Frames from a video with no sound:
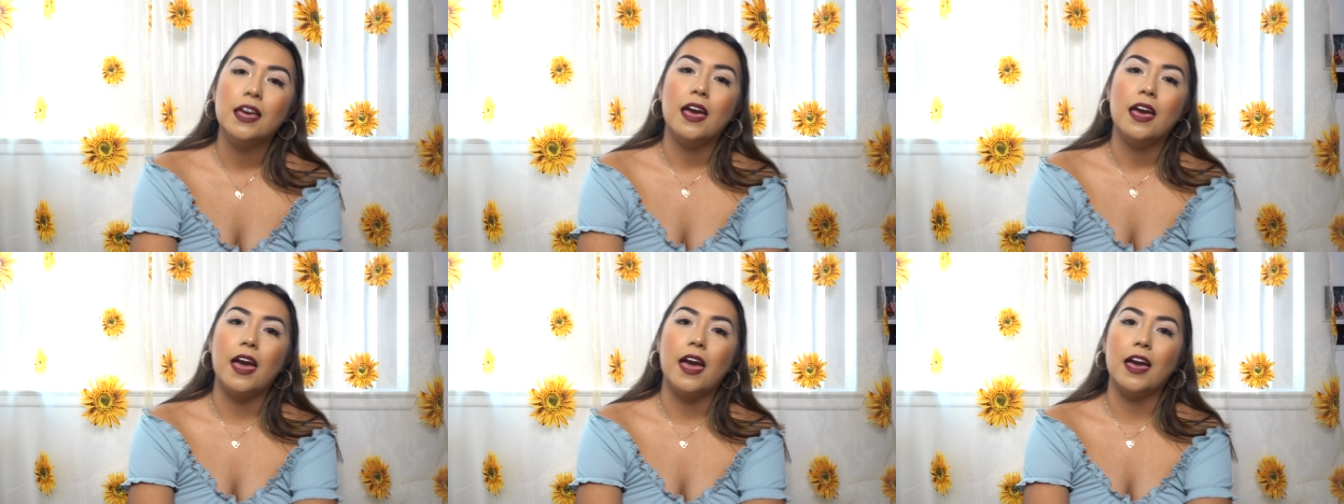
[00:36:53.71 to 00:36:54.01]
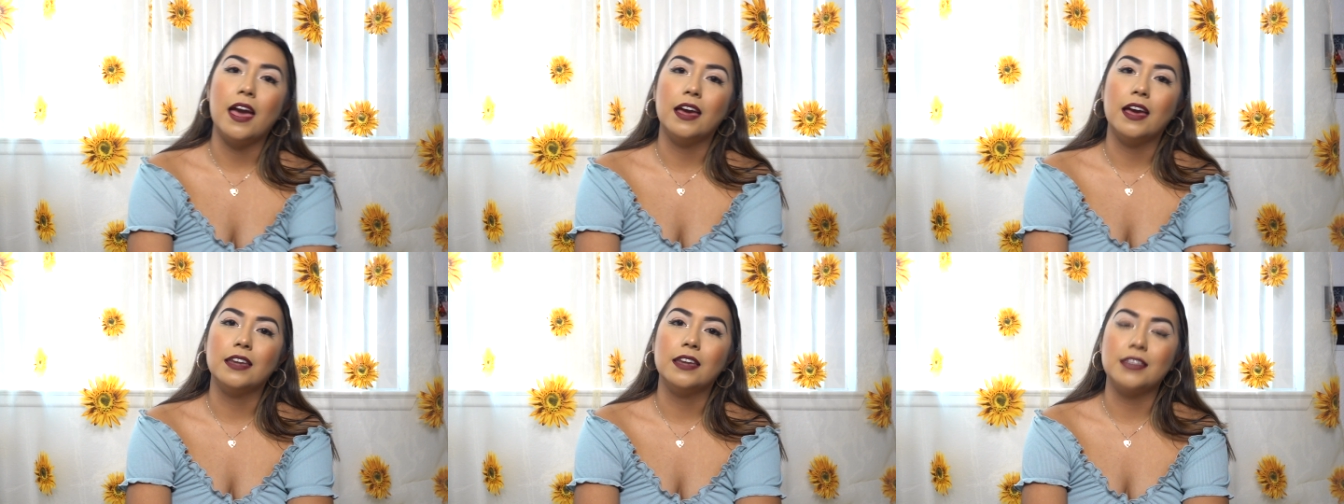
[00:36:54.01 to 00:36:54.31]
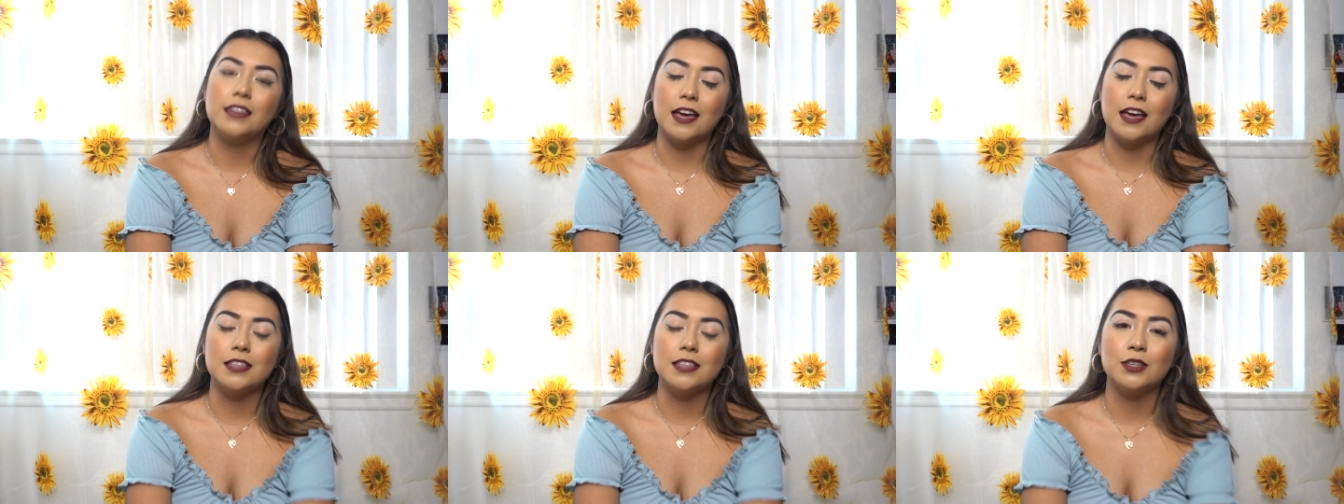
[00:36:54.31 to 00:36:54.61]
And
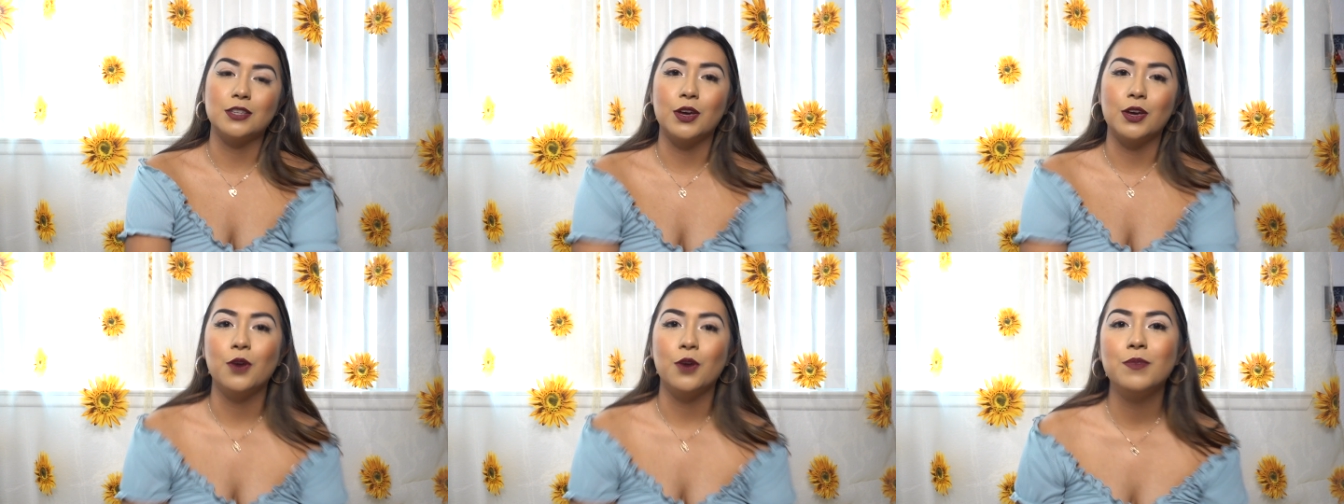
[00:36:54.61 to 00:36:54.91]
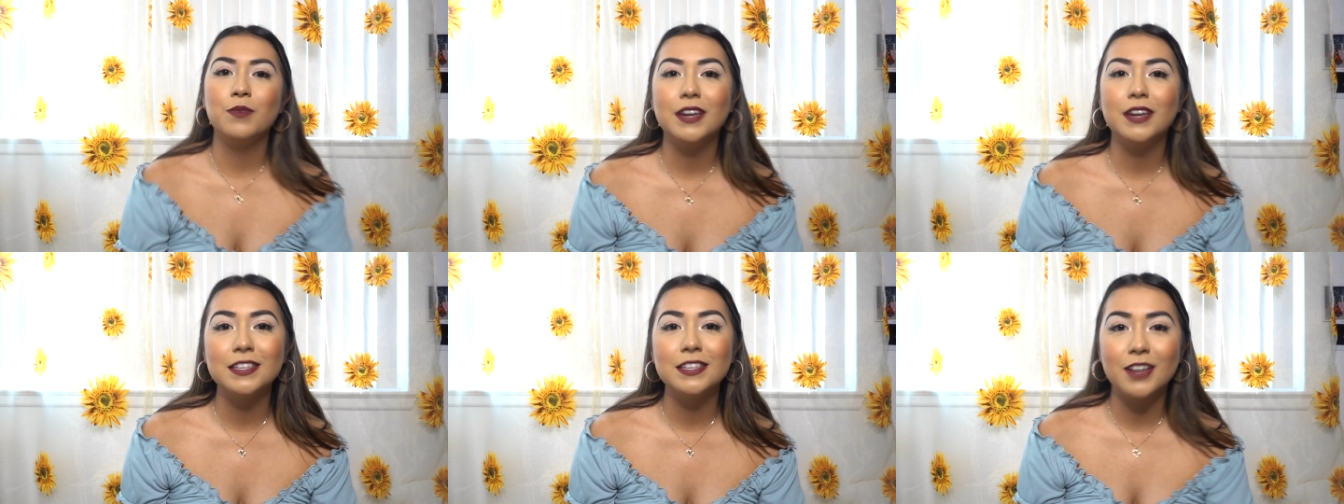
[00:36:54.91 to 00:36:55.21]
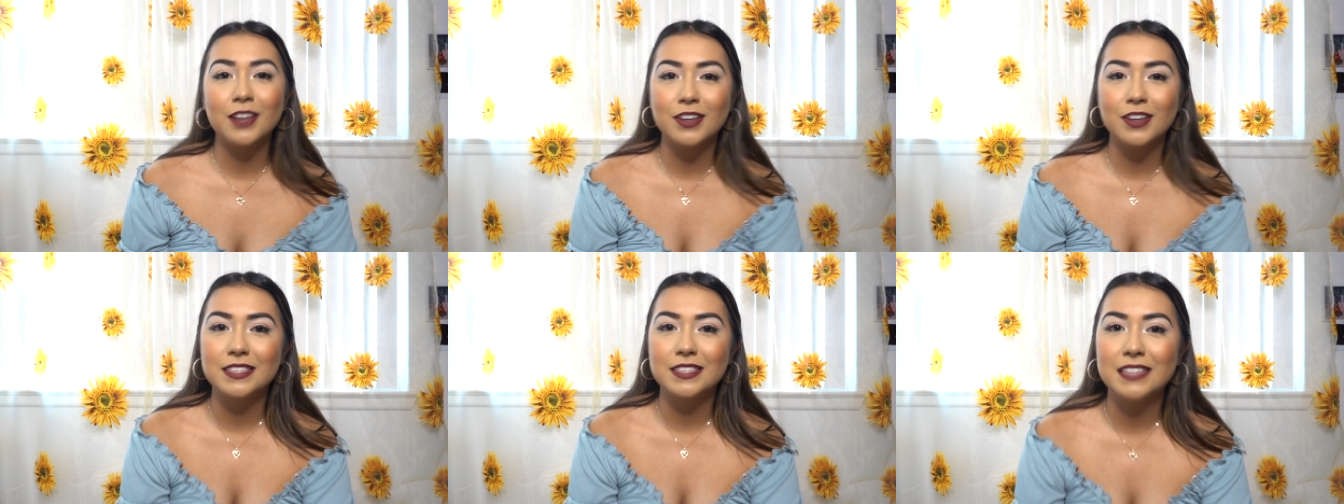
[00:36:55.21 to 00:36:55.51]
yeah, so I hope you guys
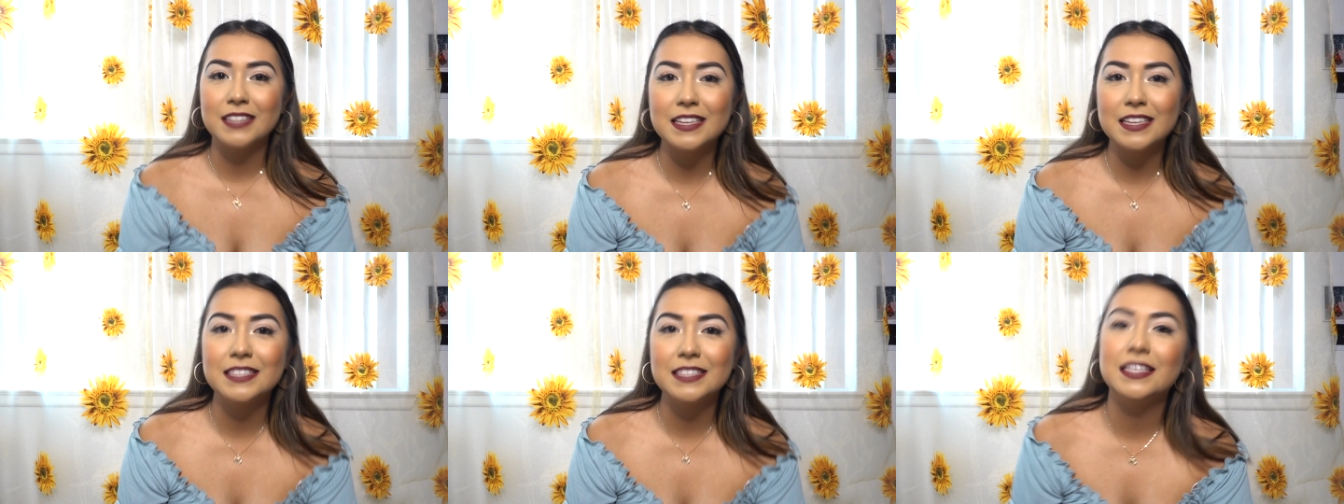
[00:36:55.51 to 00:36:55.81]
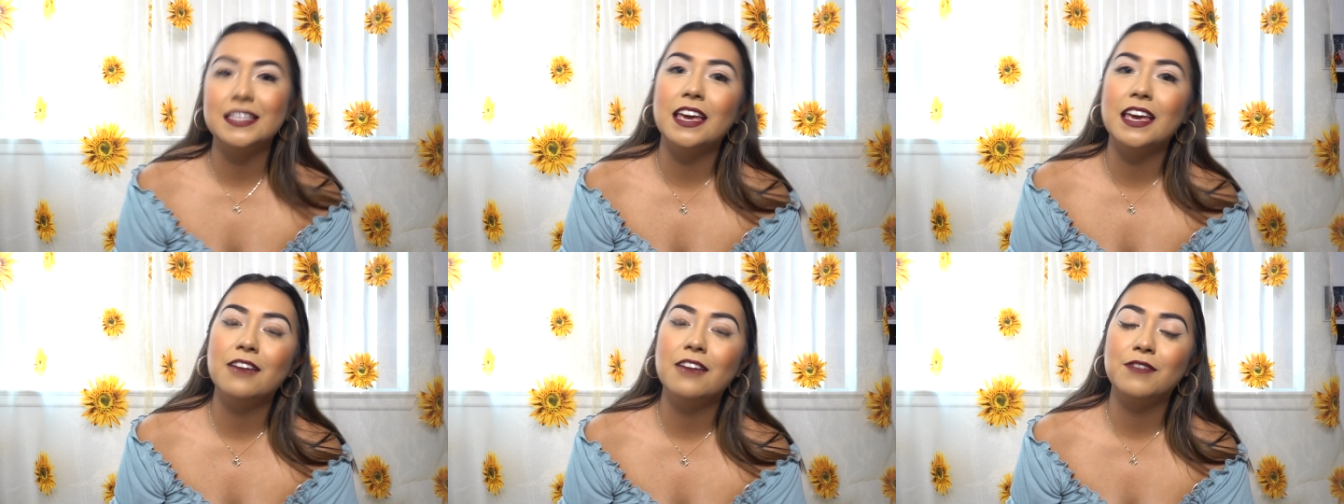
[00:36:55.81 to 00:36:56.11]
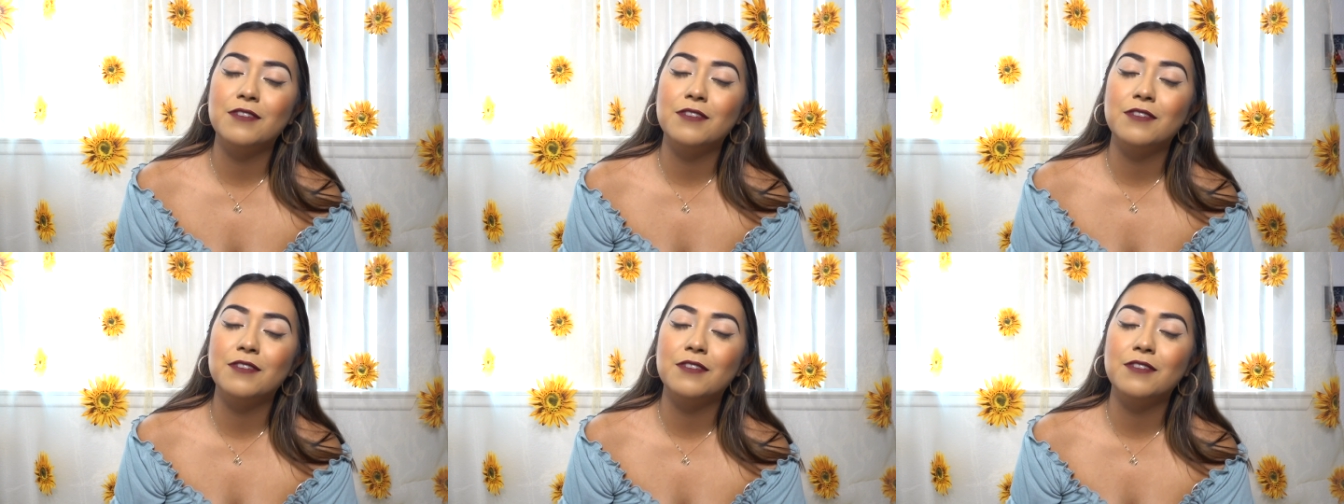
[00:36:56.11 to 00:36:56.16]
all stay safe,